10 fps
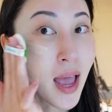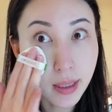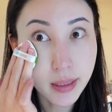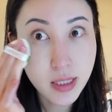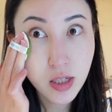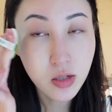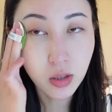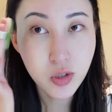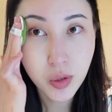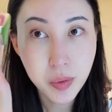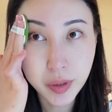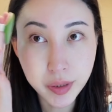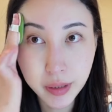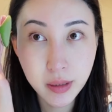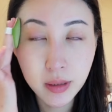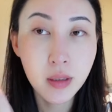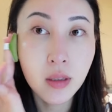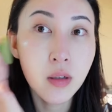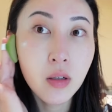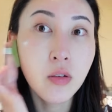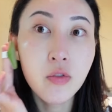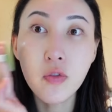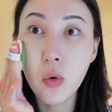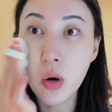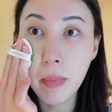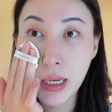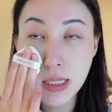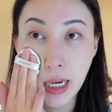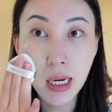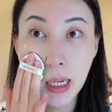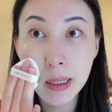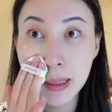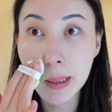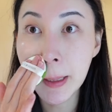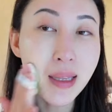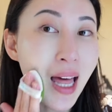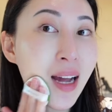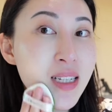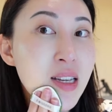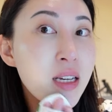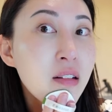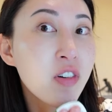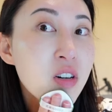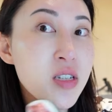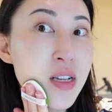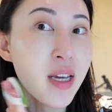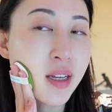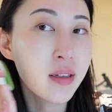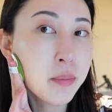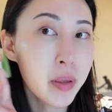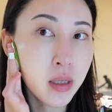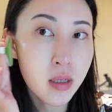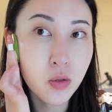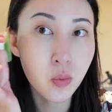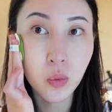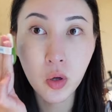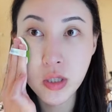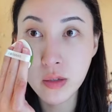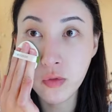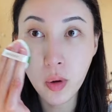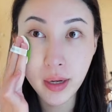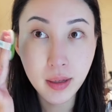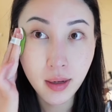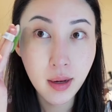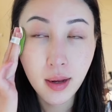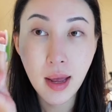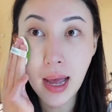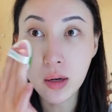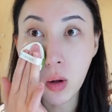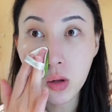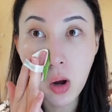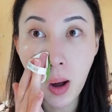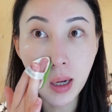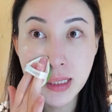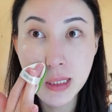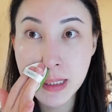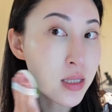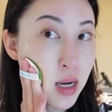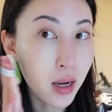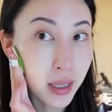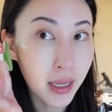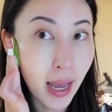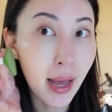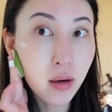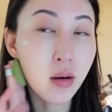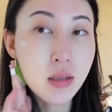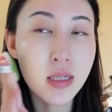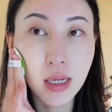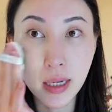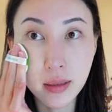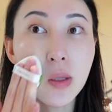And this is also good for maintaining the laxity of our skin because we want to avoid at all costs tugging at our skin.